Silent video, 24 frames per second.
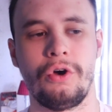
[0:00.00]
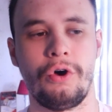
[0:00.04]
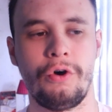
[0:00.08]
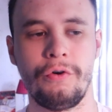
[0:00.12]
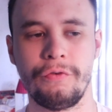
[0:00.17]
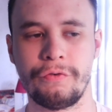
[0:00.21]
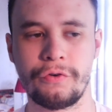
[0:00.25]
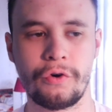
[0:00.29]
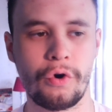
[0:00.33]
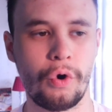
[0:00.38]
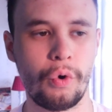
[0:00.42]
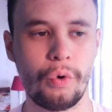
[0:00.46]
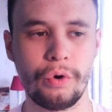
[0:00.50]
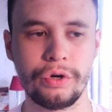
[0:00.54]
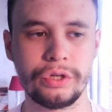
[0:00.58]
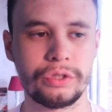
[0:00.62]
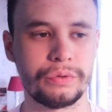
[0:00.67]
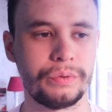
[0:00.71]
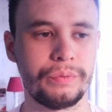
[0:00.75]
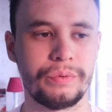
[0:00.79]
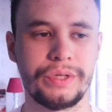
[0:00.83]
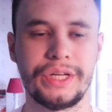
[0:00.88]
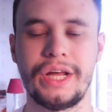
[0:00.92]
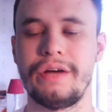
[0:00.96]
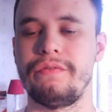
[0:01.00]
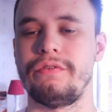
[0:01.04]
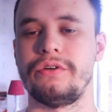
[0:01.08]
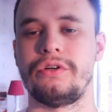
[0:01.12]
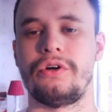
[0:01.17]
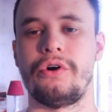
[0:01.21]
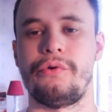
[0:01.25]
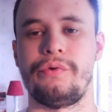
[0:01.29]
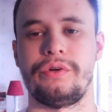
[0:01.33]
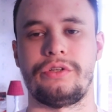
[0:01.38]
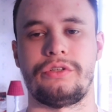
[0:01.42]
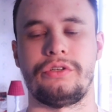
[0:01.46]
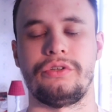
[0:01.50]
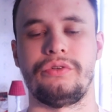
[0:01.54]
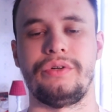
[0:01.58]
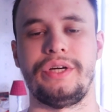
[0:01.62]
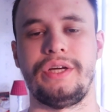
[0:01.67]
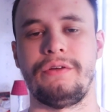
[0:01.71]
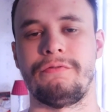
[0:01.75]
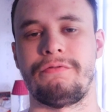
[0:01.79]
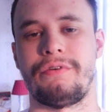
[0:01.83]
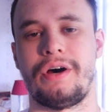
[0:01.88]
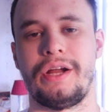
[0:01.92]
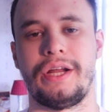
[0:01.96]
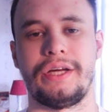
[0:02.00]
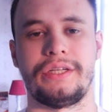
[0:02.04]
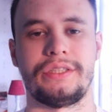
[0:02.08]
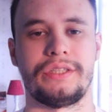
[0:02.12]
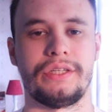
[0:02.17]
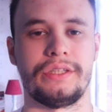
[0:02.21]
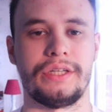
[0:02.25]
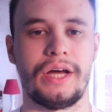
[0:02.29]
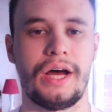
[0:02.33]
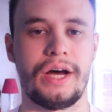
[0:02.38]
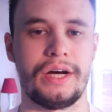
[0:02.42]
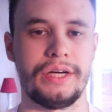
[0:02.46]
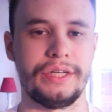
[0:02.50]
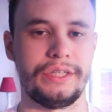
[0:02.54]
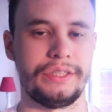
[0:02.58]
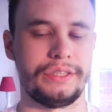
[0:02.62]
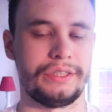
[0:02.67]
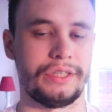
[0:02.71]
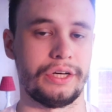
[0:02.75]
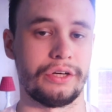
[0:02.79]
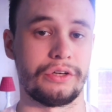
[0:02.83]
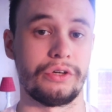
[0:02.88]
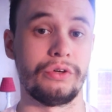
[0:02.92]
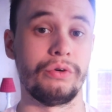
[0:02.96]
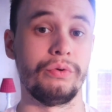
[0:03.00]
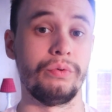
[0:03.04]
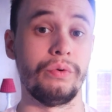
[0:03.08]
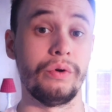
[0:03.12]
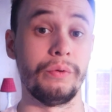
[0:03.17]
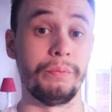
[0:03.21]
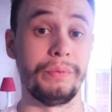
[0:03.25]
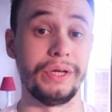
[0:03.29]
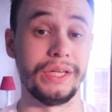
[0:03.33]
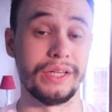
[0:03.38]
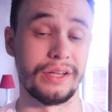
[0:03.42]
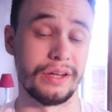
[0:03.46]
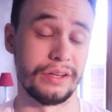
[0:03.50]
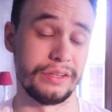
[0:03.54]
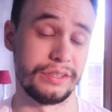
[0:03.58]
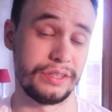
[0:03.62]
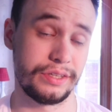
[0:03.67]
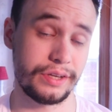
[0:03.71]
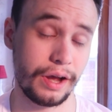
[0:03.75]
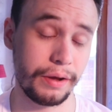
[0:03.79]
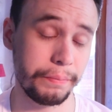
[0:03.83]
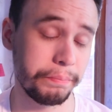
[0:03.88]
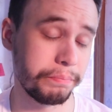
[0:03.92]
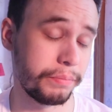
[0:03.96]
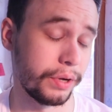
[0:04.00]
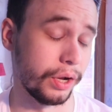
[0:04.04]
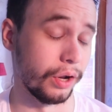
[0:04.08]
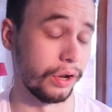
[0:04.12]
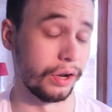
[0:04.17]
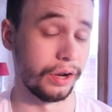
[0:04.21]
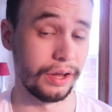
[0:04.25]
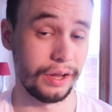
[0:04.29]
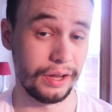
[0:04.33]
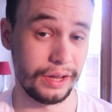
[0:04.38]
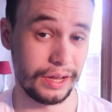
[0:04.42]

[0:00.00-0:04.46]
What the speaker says: of course we were never going to go in for Alexander Isak, who would be the double